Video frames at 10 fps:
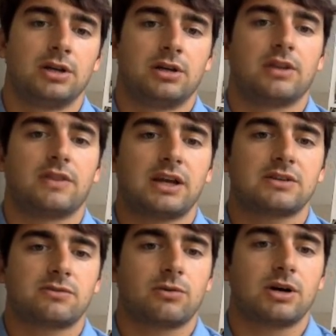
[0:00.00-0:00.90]
And thanks
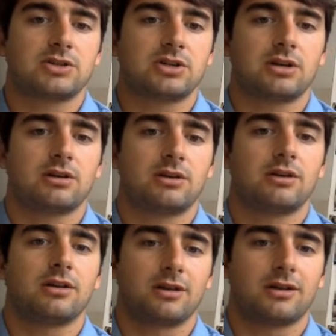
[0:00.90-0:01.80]
for watching.
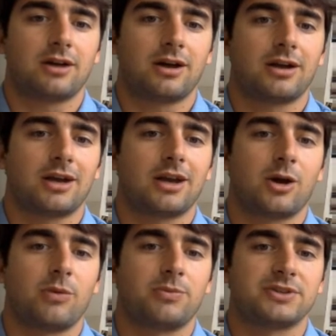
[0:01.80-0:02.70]
Again, I
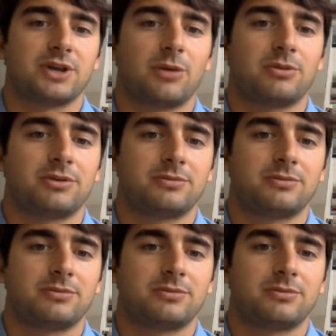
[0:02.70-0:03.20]
hope this helped.